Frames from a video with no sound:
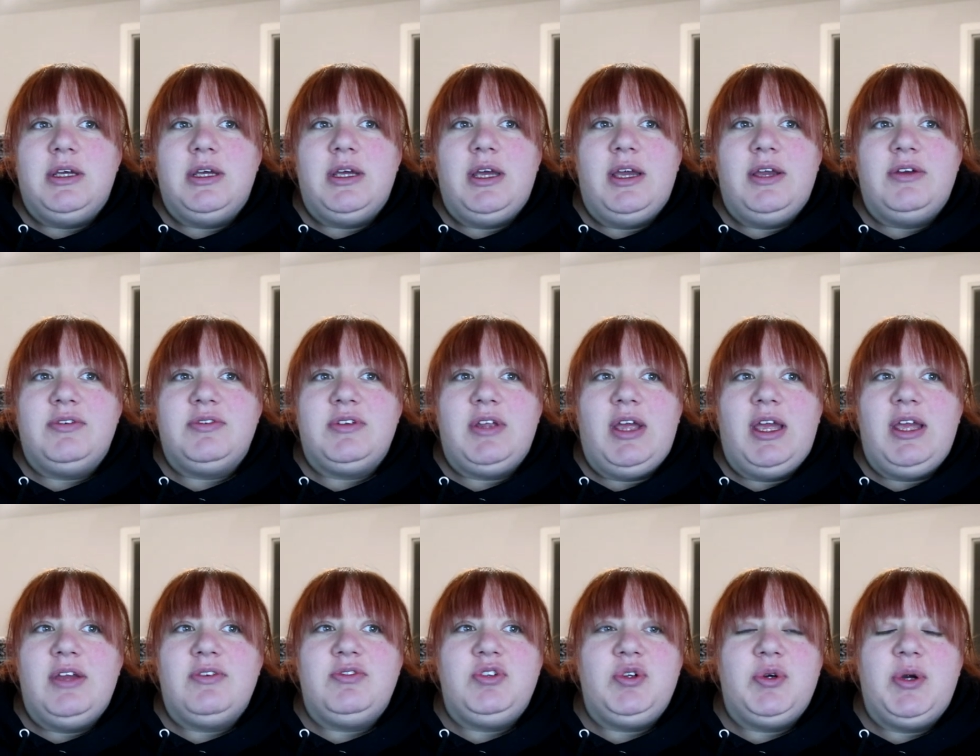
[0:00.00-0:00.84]
I, I
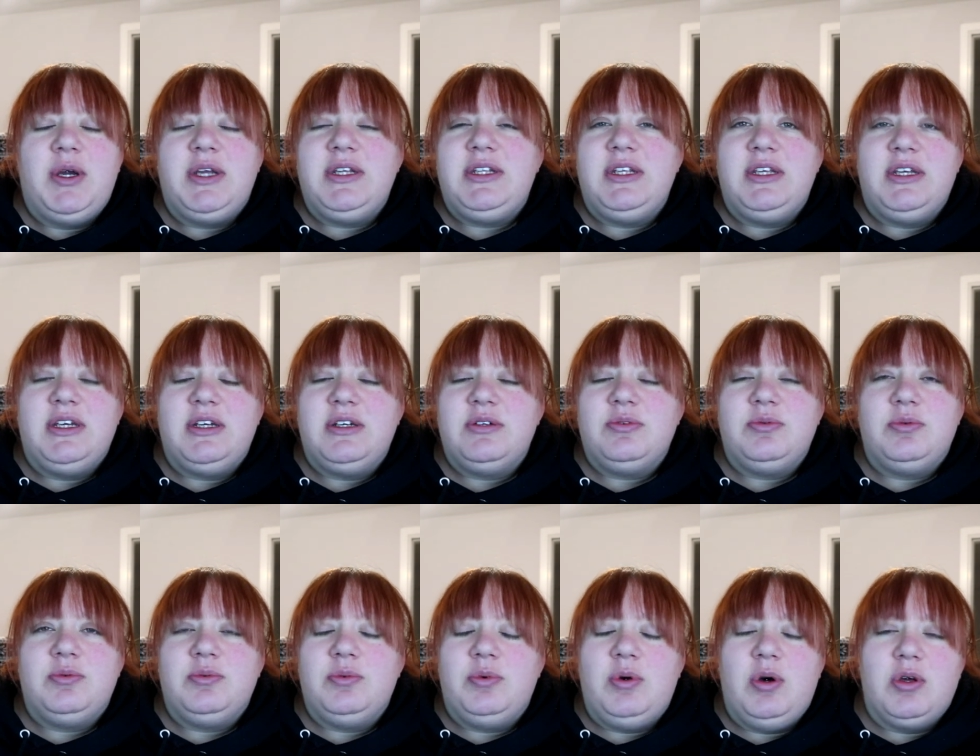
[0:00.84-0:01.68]
have no idea
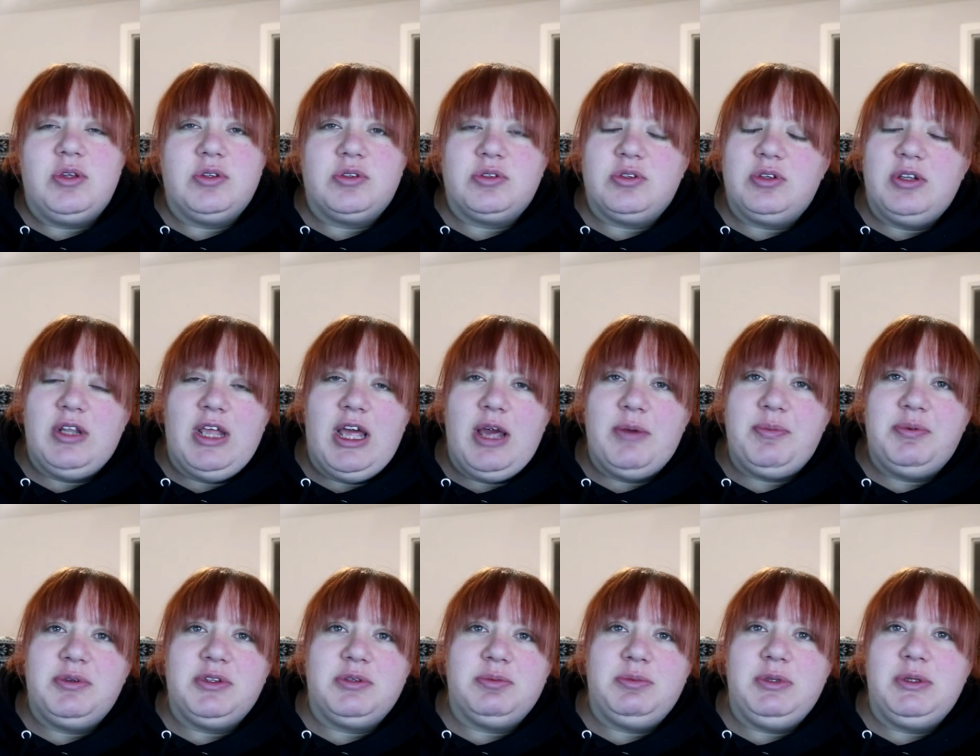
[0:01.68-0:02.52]
what's going to
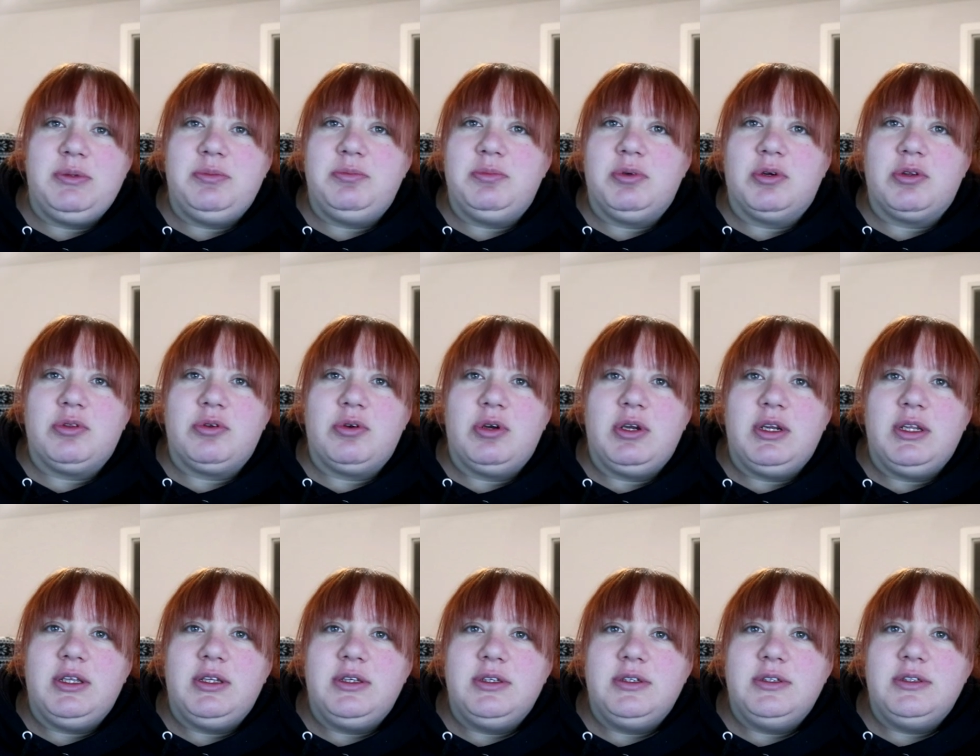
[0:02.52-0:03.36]
happen to me in book
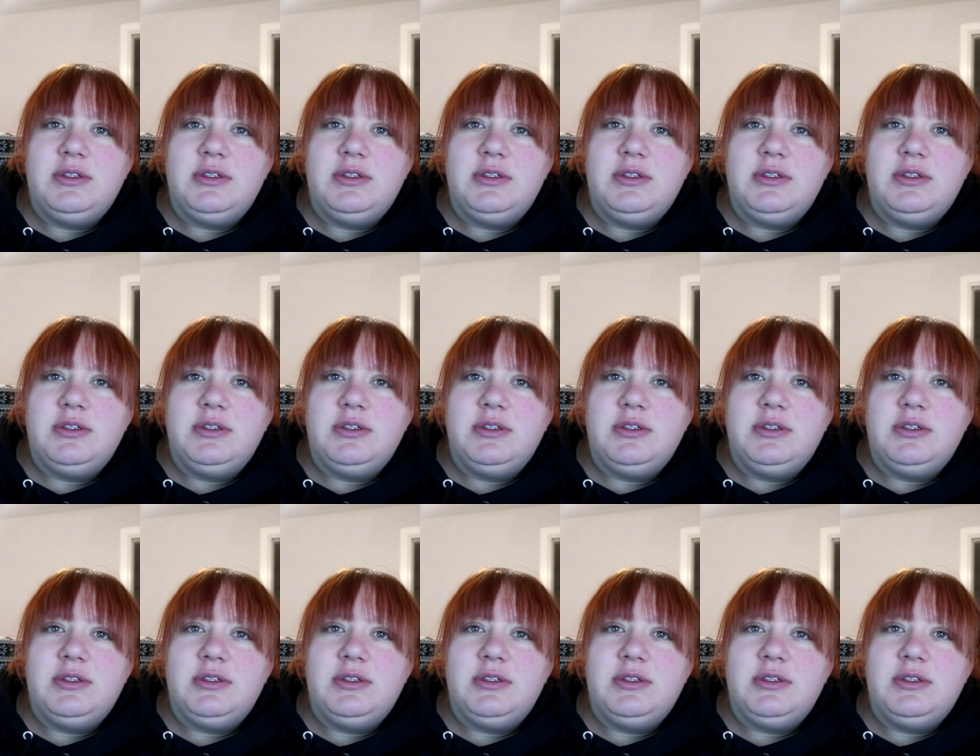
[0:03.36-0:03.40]
three.